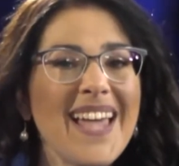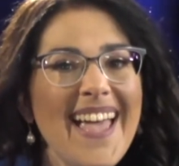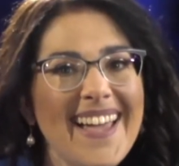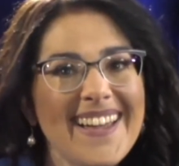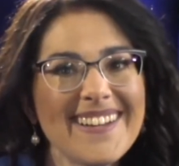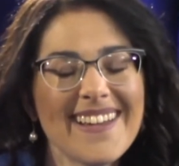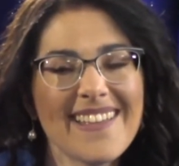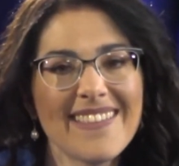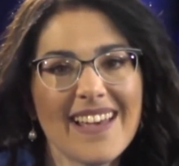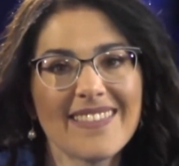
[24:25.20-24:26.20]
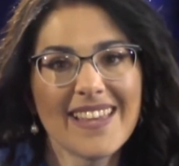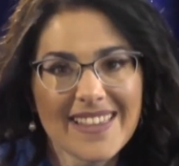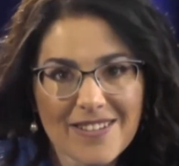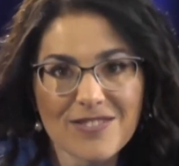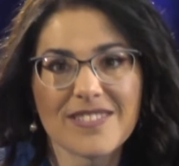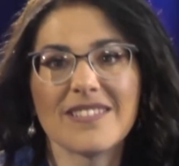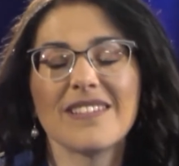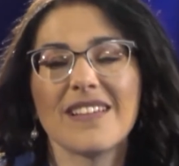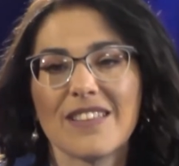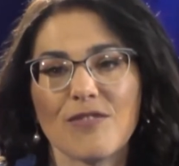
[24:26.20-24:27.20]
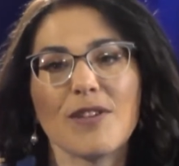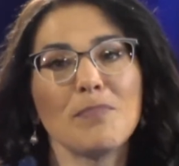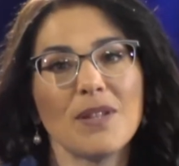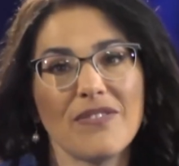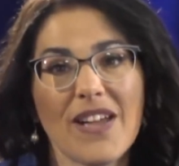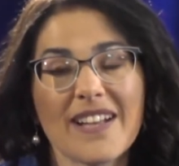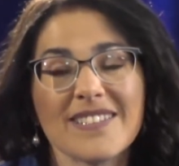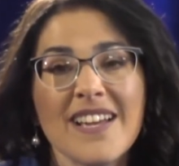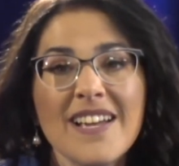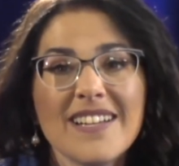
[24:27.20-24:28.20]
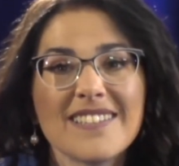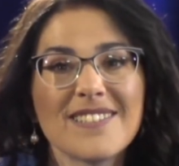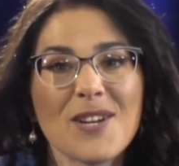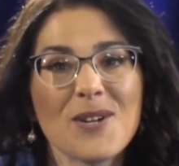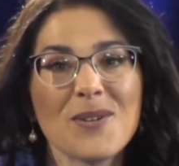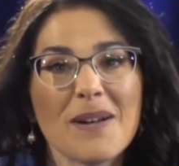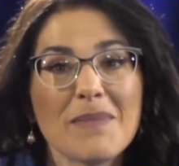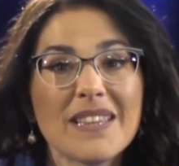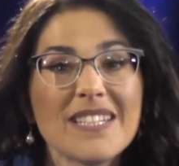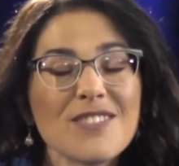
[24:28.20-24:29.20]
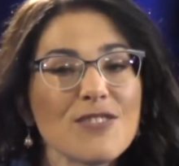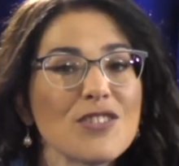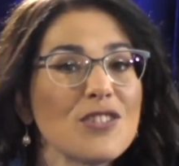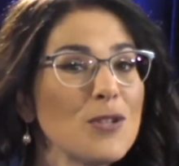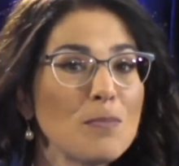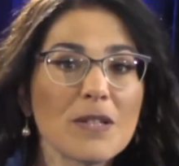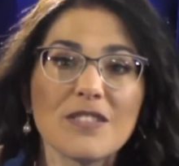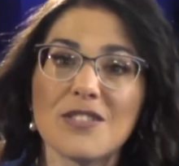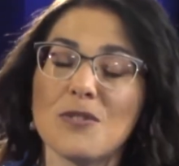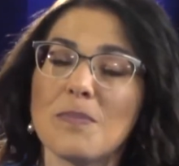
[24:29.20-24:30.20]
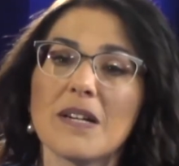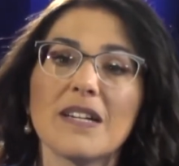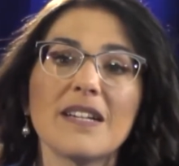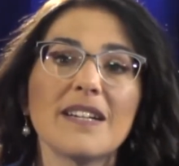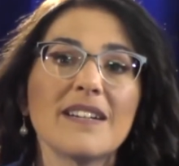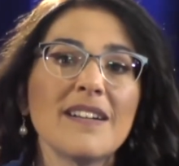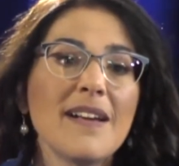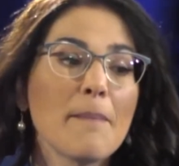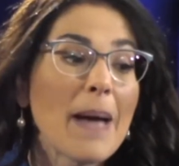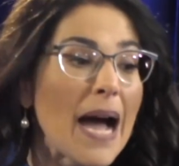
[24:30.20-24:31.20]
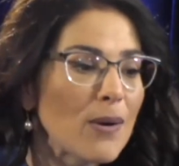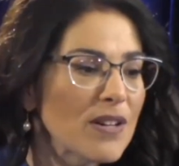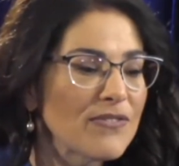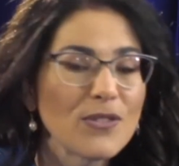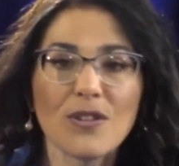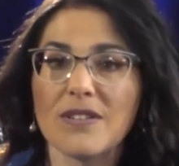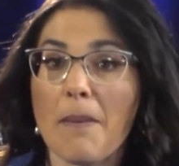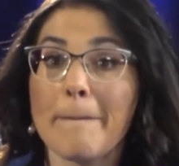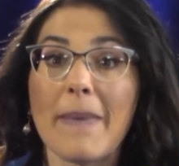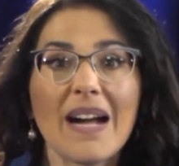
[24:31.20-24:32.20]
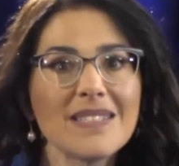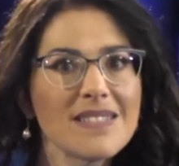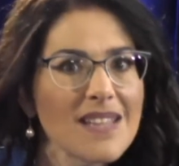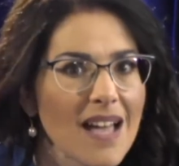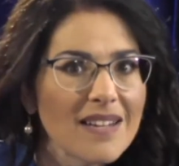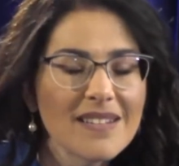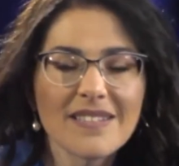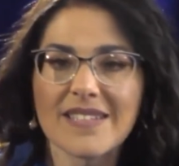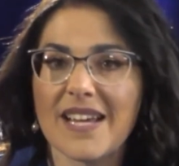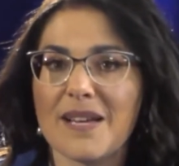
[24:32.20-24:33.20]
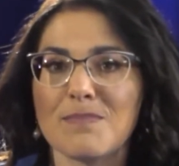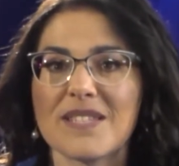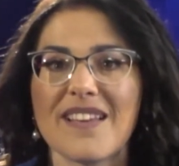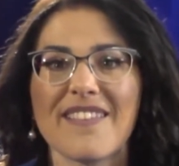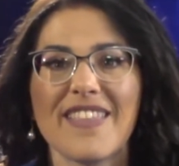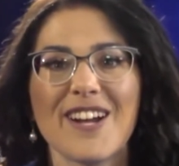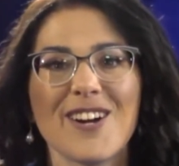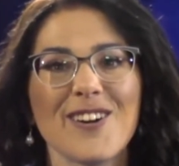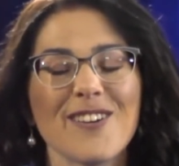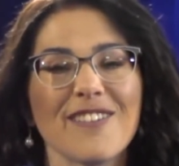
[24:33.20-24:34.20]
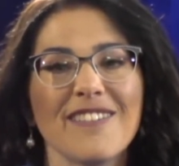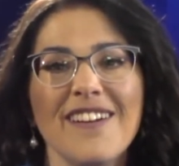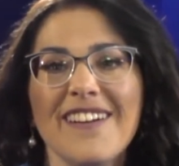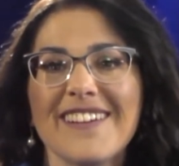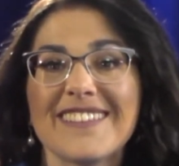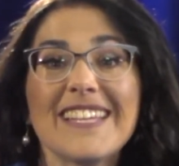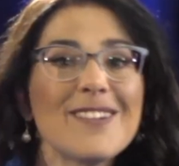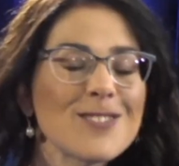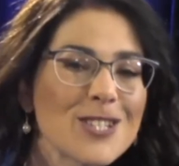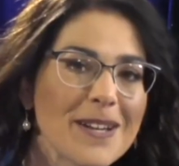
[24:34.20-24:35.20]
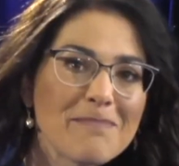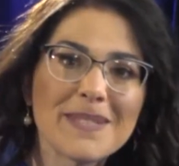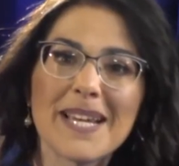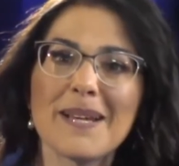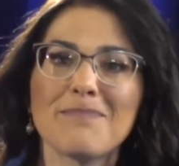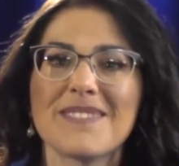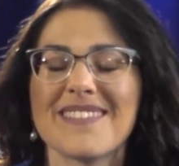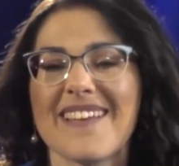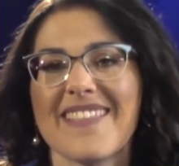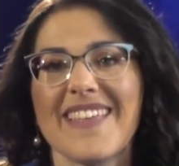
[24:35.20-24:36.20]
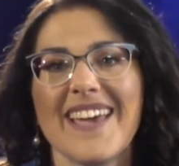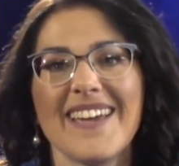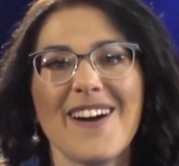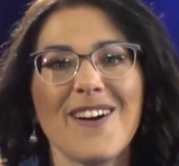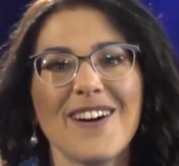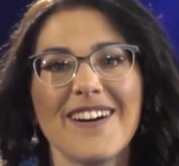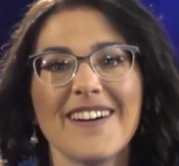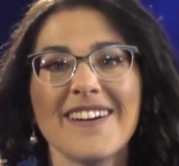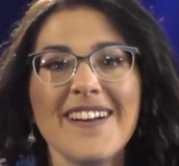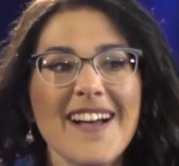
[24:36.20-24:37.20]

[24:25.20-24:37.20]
and that then there's the ripple effect. So, I mean, these are super, super powerful mindset tips. They're leadership tips. They are